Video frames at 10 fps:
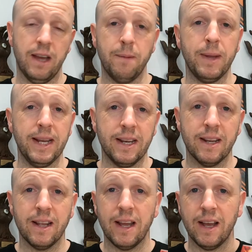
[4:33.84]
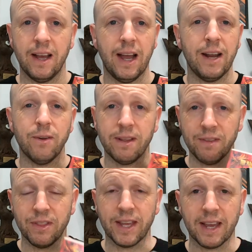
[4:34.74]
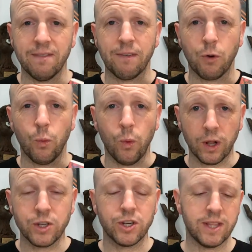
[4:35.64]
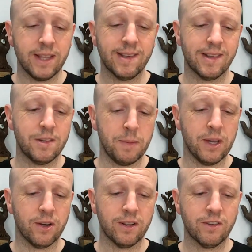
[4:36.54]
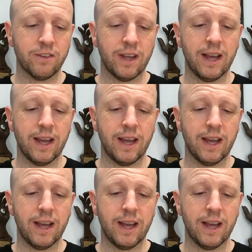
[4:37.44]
I mean, I don't even think I've ever watched this, to be honest.